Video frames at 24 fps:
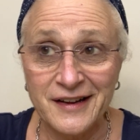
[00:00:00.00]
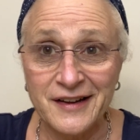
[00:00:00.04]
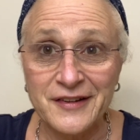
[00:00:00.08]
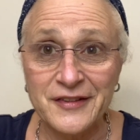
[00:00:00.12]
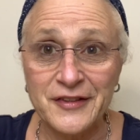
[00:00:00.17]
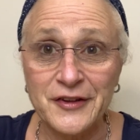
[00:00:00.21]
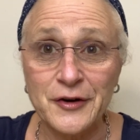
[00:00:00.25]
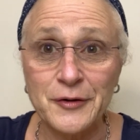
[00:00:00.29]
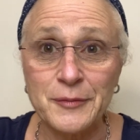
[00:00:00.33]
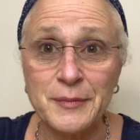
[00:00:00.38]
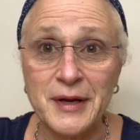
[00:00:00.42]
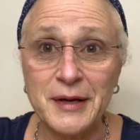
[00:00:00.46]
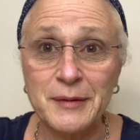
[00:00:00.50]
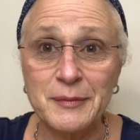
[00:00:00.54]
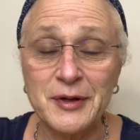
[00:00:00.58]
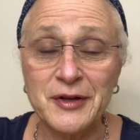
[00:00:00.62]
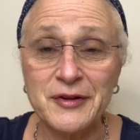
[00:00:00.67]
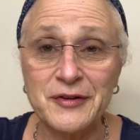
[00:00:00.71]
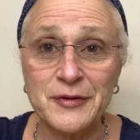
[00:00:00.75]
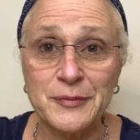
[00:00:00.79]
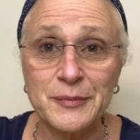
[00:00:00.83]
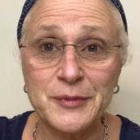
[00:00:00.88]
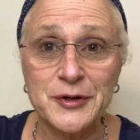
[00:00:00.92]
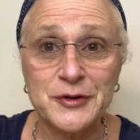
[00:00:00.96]
there may be
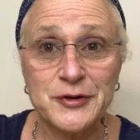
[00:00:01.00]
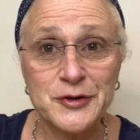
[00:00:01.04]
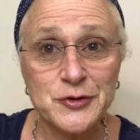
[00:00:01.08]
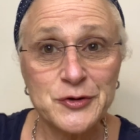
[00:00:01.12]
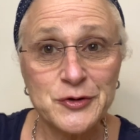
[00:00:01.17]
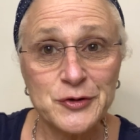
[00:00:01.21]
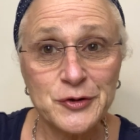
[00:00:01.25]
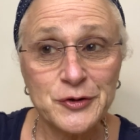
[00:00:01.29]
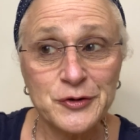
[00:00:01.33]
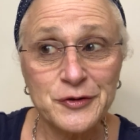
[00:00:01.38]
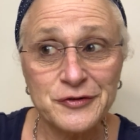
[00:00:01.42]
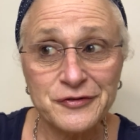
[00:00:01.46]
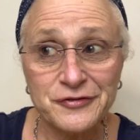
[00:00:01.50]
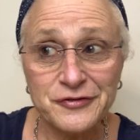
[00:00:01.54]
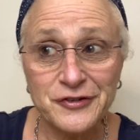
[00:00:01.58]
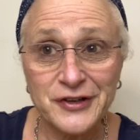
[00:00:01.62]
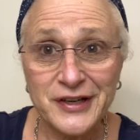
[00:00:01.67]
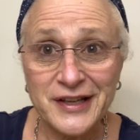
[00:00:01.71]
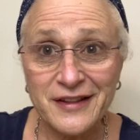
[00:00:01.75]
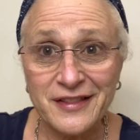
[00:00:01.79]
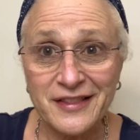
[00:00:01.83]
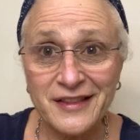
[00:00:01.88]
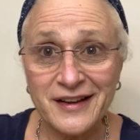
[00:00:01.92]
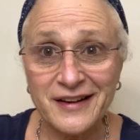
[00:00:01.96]
some additional
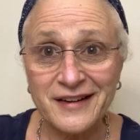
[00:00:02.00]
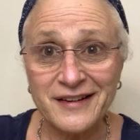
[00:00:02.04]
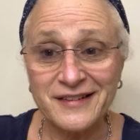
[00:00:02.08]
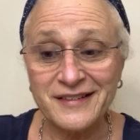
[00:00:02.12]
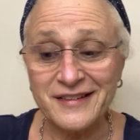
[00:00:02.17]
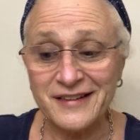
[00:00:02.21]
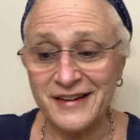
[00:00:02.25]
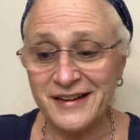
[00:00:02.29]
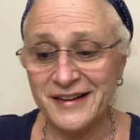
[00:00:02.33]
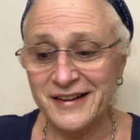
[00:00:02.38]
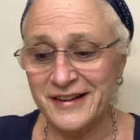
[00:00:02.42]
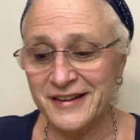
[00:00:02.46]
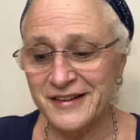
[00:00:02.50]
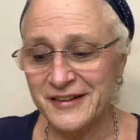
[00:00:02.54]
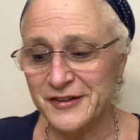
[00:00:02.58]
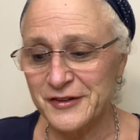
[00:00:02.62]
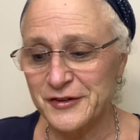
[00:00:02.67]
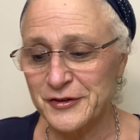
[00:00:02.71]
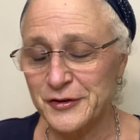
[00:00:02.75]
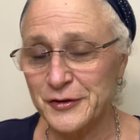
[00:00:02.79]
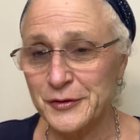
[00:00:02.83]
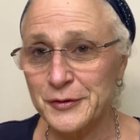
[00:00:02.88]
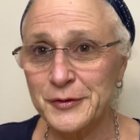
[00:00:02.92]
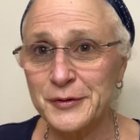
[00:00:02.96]
free things I can
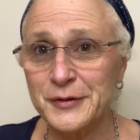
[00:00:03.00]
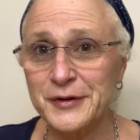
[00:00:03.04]
do,